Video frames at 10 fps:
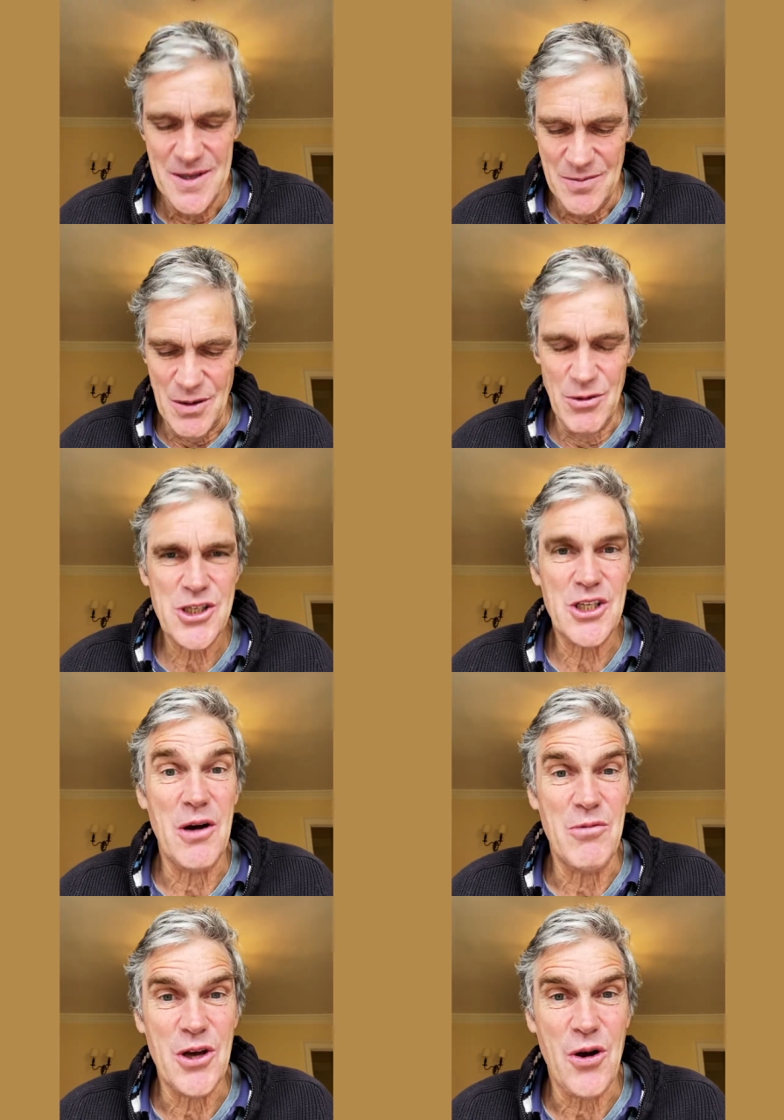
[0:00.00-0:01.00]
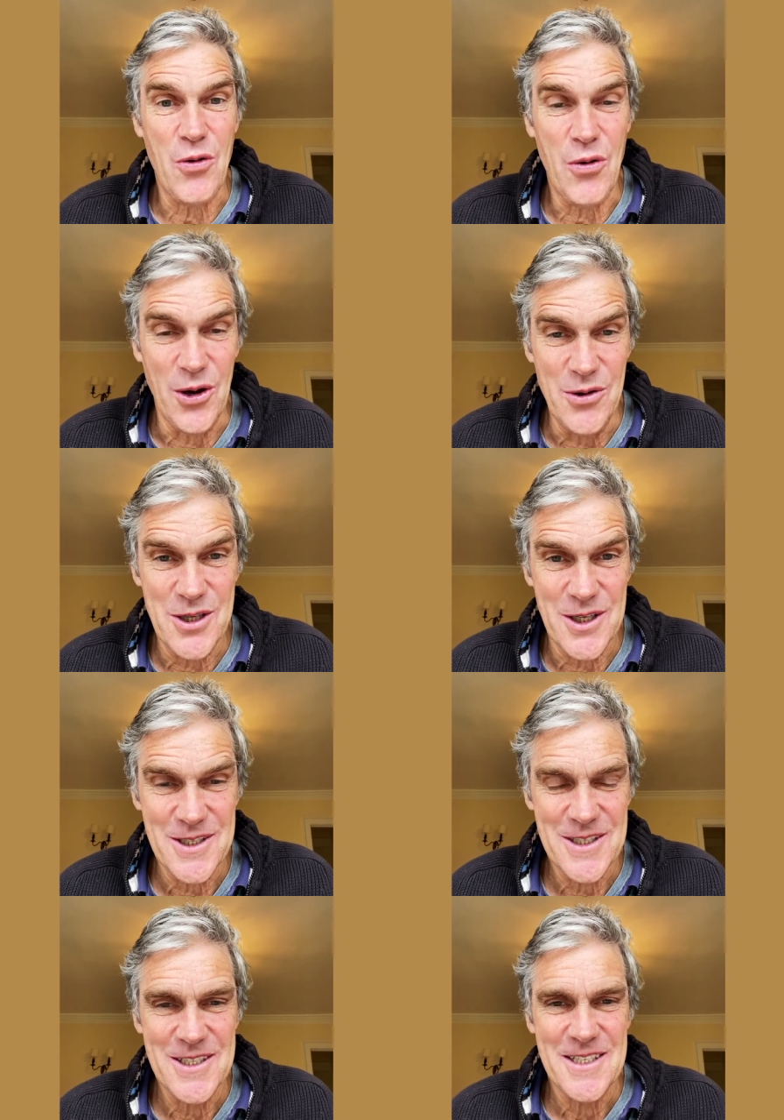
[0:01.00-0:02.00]
But I want to start with a quote
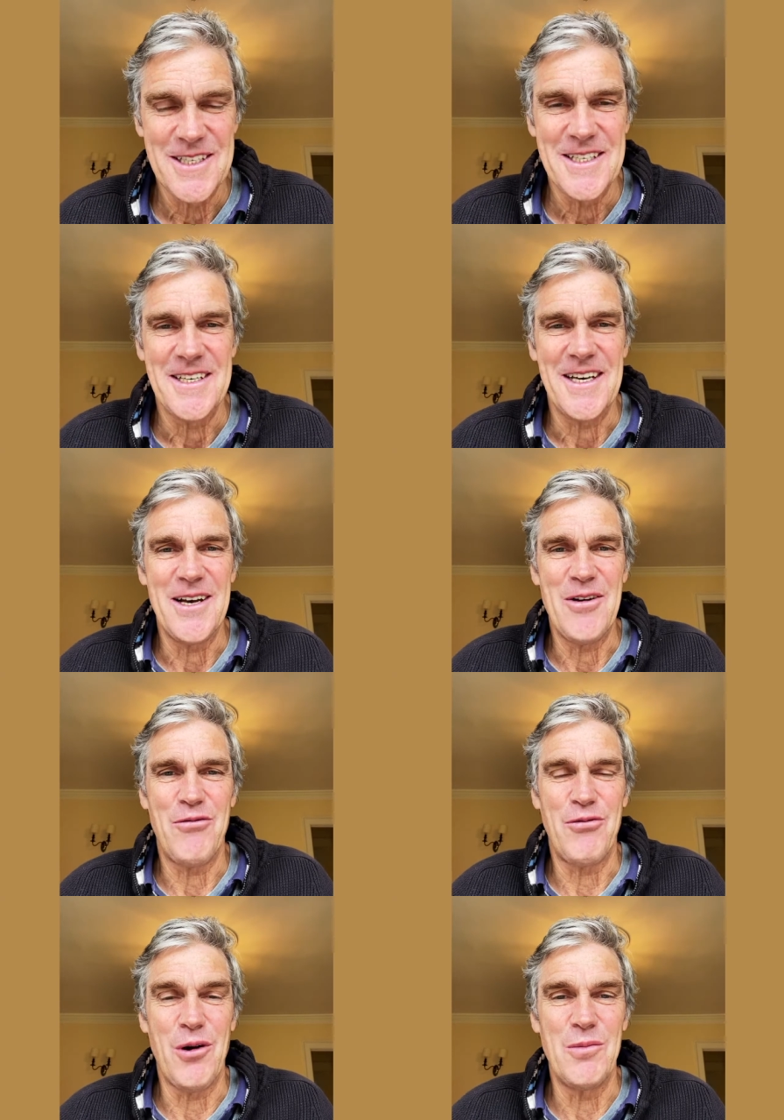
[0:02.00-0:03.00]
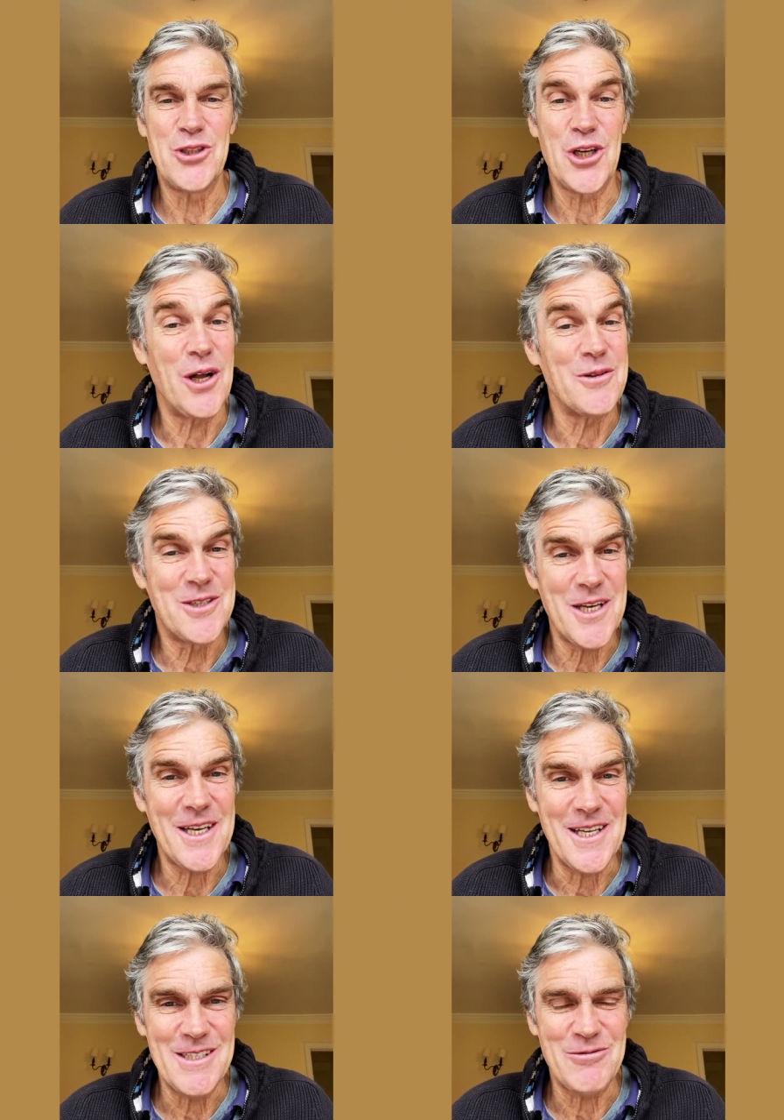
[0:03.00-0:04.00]
uh, from Charles
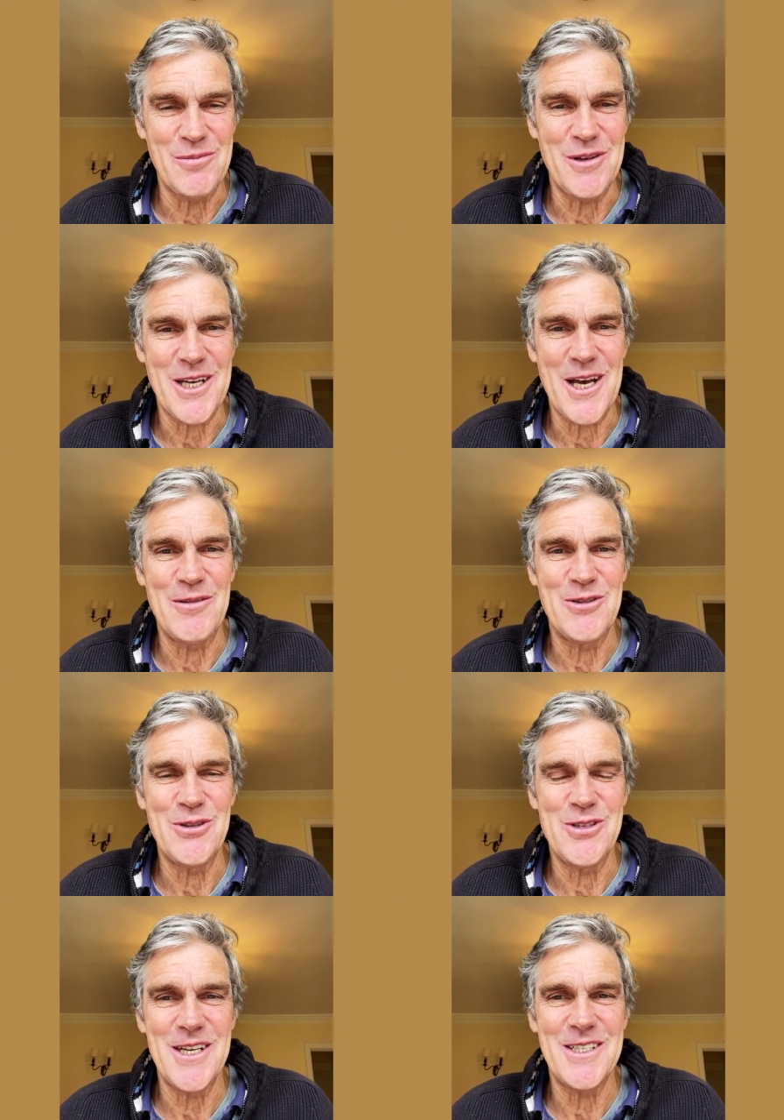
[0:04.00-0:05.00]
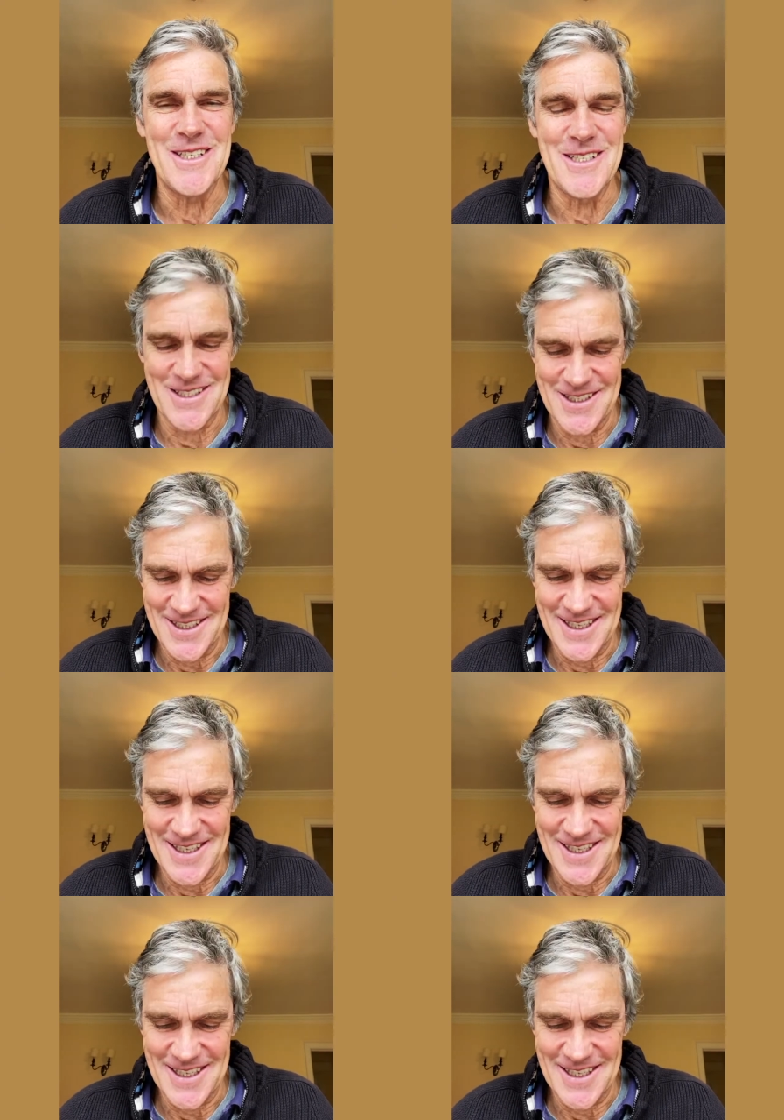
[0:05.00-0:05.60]
Dickens from The Tale of Two Cities.